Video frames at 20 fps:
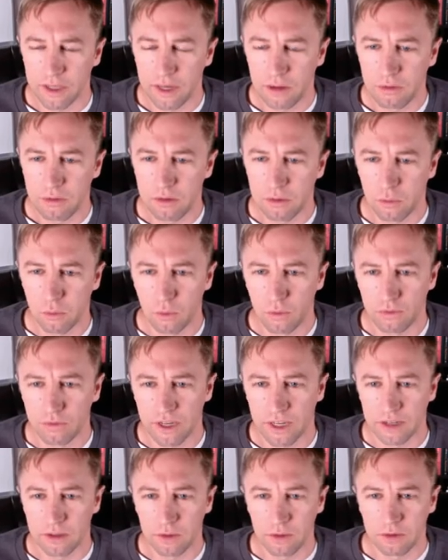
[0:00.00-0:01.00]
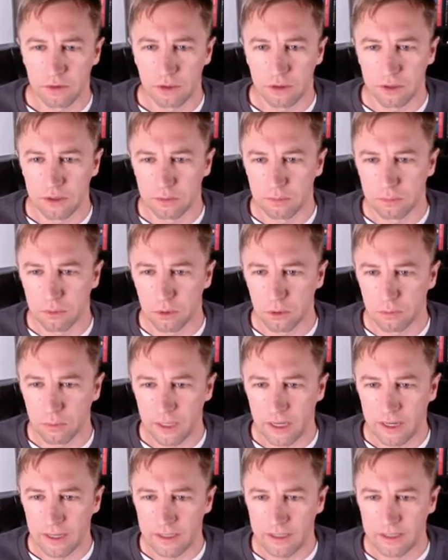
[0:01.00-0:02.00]
That was a wolf candle, so this pulled
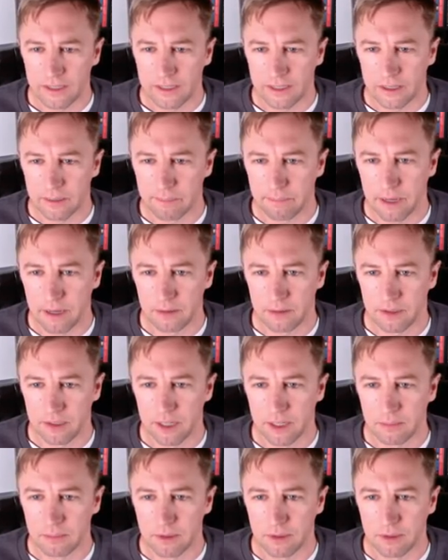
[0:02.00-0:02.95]
back and then it bounced up.